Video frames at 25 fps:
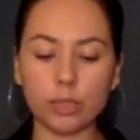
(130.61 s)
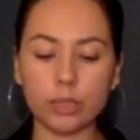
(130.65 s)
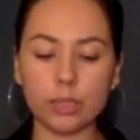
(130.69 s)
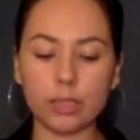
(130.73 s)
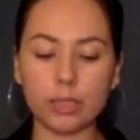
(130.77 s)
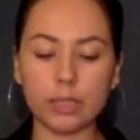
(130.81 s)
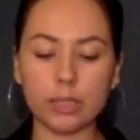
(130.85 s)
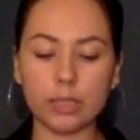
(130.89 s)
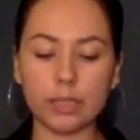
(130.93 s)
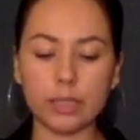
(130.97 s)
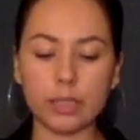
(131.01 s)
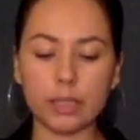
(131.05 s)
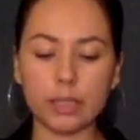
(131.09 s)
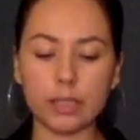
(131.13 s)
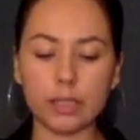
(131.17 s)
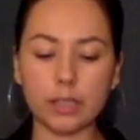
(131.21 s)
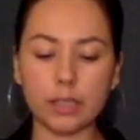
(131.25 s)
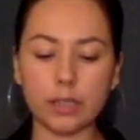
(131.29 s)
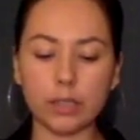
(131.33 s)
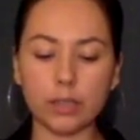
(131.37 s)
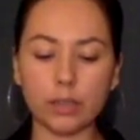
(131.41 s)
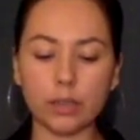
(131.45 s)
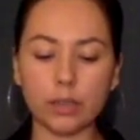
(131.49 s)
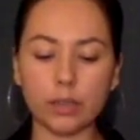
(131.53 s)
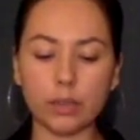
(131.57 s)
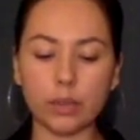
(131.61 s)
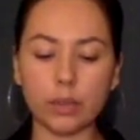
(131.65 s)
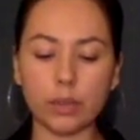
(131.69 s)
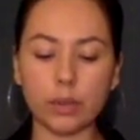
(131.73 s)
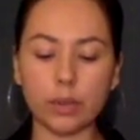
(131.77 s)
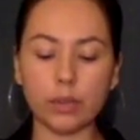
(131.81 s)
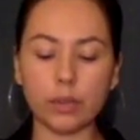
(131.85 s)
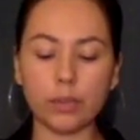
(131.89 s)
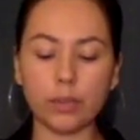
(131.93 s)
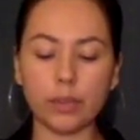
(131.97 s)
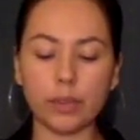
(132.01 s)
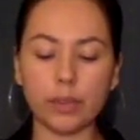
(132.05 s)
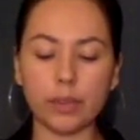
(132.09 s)
and detained there for
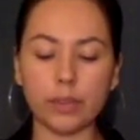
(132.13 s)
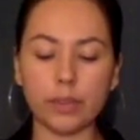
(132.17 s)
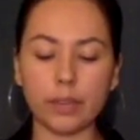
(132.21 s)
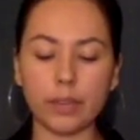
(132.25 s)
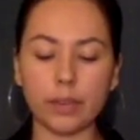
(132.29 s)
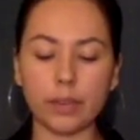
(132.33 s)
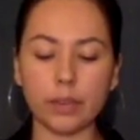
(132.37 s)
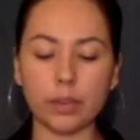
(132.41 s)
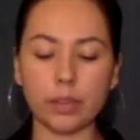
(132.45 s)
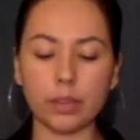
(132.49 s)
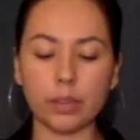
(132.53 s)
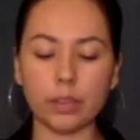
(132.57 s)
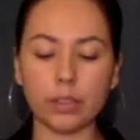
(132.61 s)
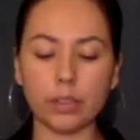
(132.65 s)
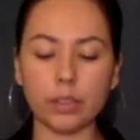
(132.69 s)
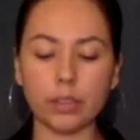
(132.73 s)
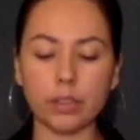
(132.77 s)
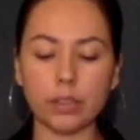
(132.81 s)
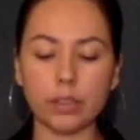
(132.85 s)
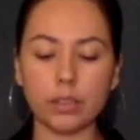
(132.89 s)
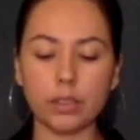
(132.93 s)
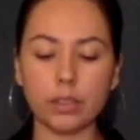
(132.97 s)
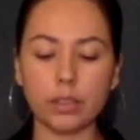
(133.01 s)
about 5 hours.